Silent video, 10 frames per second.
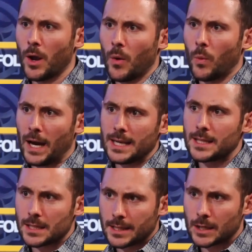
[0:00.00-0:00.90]
why is it a
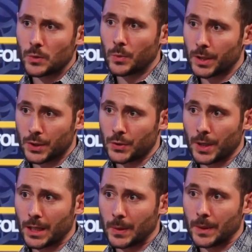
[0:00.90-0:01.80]
Schedule I
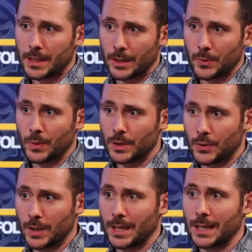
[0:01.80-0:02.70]
drug when a Schedule I
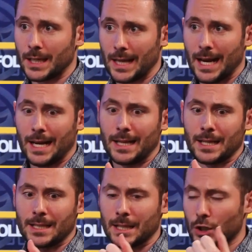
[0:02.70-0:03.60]
drug
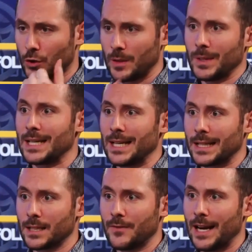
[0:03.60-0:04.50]
is extremely
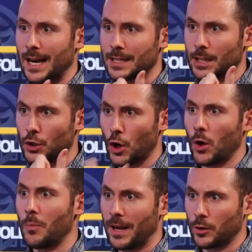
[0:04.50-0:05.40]
addictive and has no
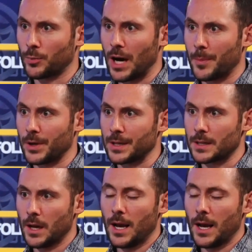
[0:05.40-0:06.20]
medical properties?